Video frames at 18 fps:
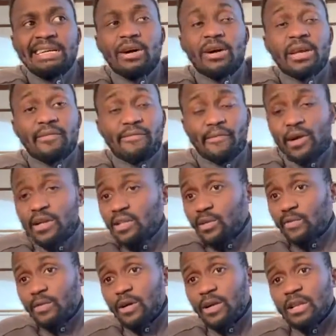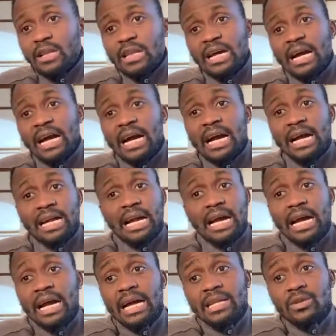okay, first of all, I
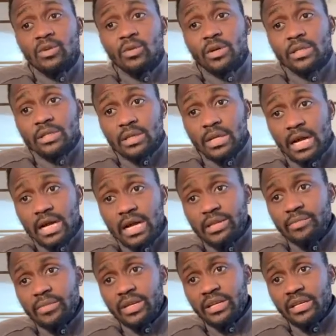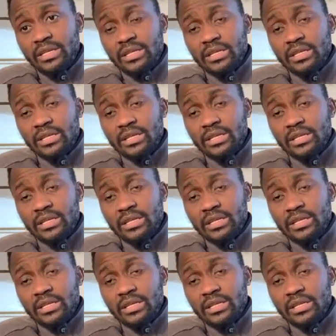had no one to guide me,